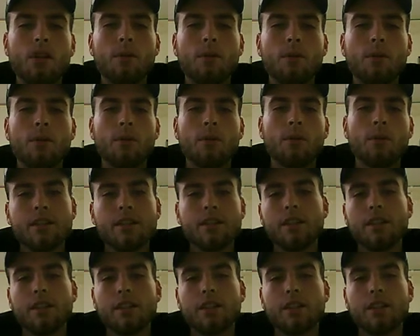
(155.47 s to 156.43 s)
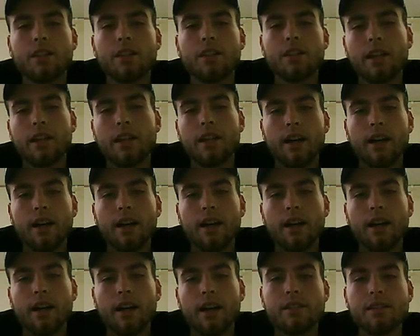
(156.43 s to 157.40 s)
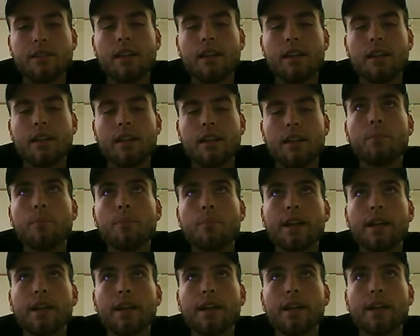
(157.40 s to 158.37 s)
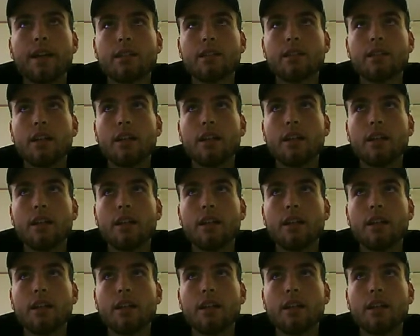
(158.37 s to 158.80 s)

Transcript: But basically, yeah, like I'd say the biggest